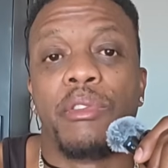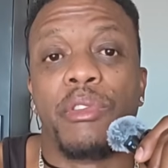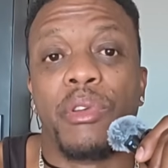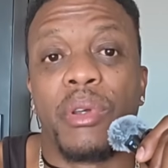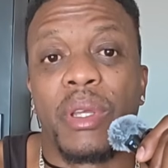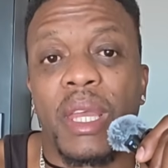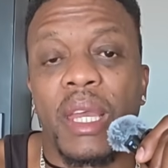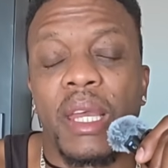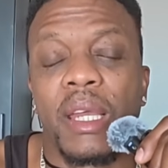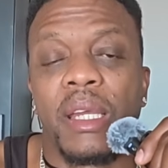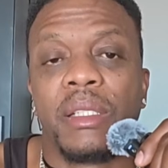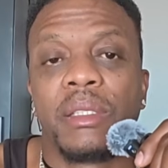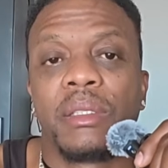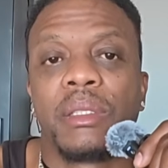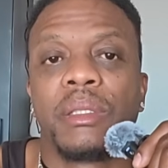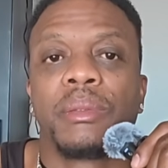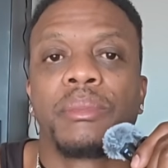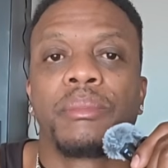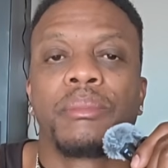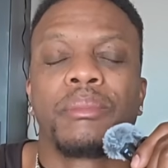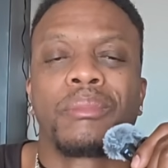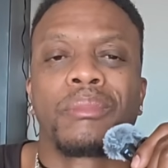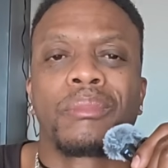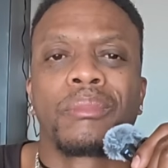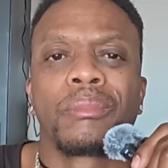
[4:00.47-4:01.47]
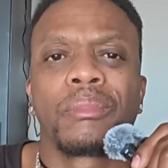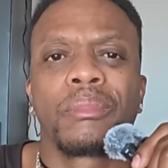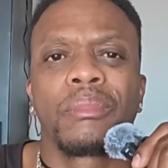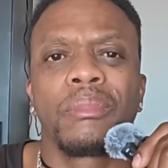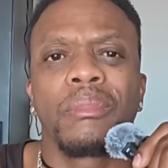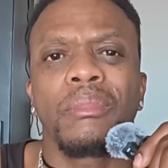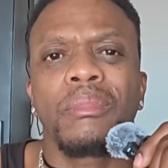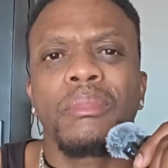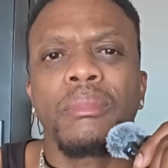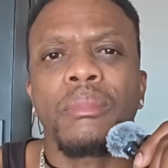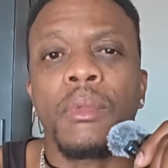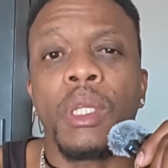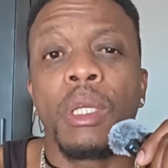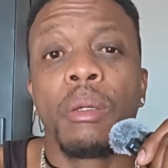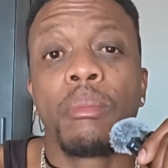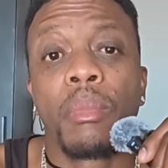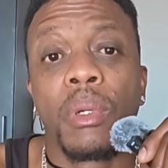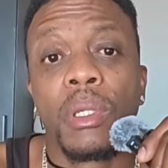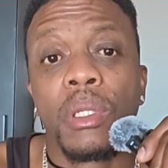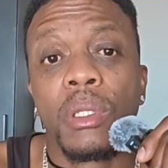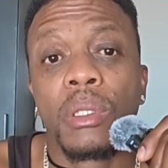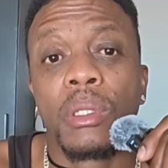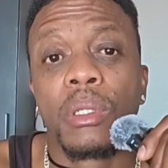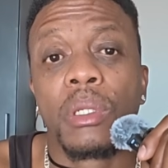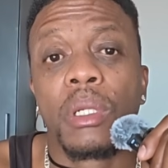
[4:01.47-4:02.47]
if you can't,
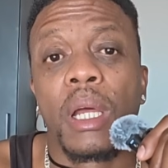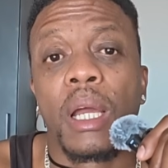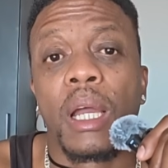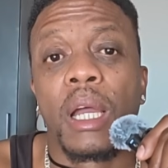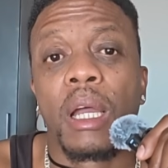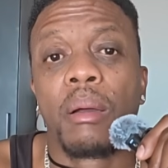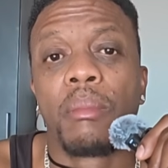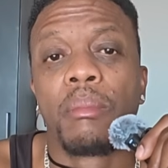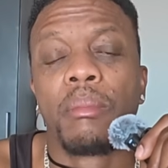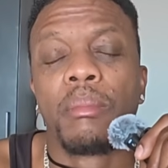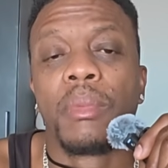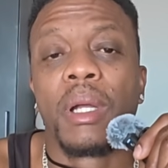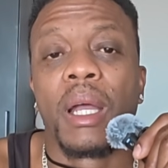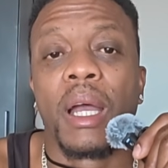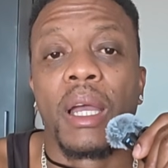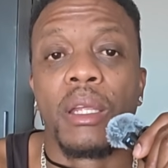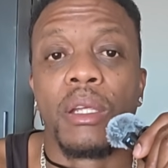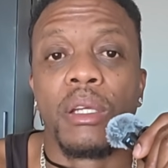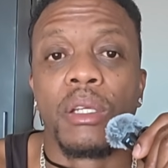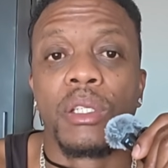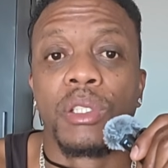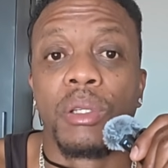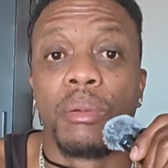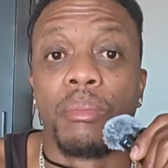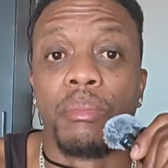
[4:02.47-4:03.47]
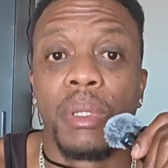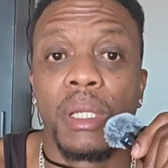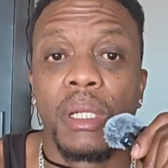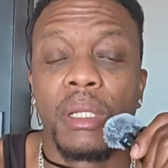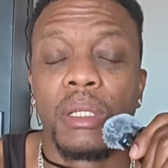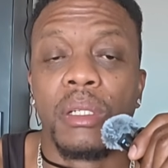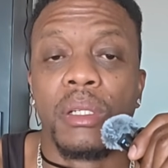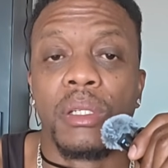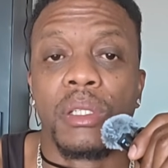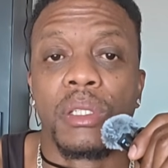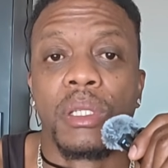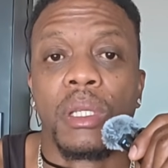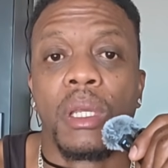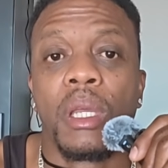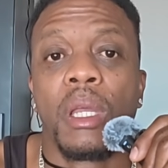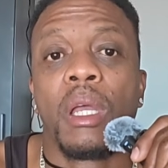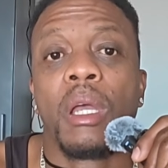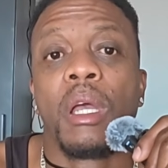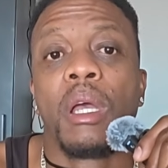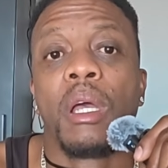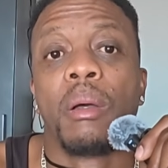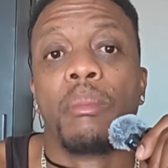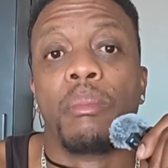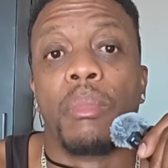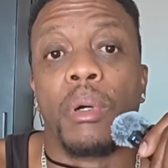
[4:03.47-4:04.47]
but you can hire some builders.
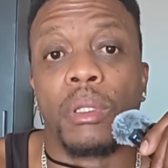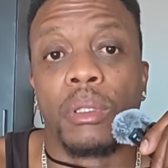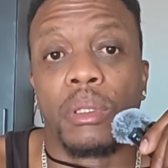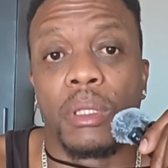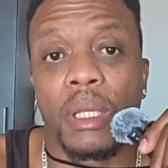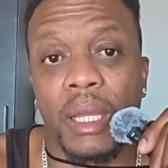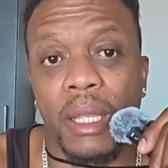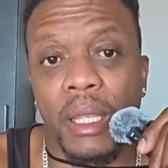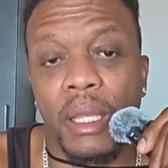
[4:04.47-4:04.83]
But